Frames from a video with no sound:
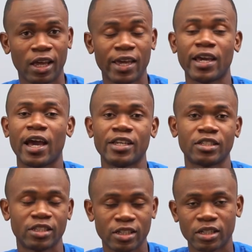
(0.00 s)
Hey
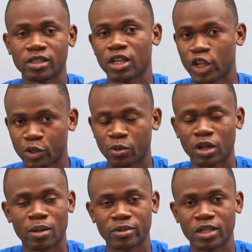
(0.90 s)
guys, this is Ishmael
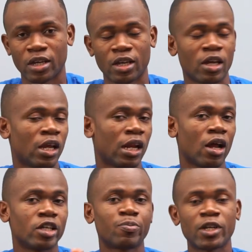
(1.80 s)
Lamptey.
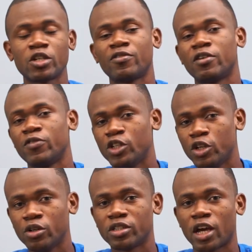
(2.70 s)
Now as part of the
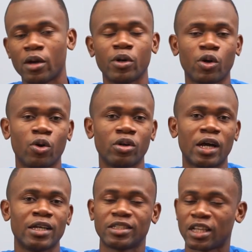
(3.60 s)
videos I record
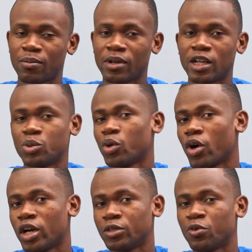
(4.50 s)
are some that
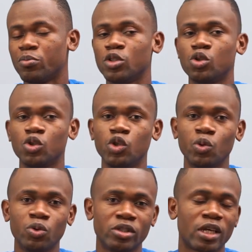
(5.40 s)
requires for me to
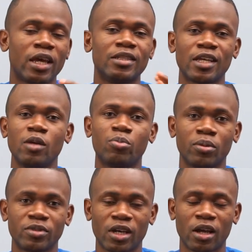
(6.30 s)
use a
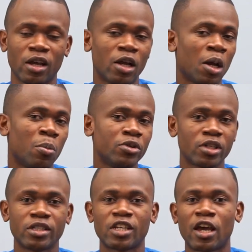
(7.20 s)
teleprompter. Most
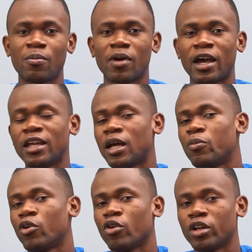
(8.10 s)
of the time I end
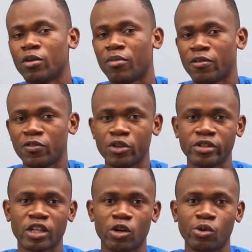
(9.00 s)
up recording my
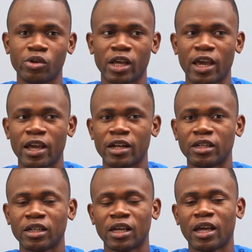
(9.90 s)
videos alone and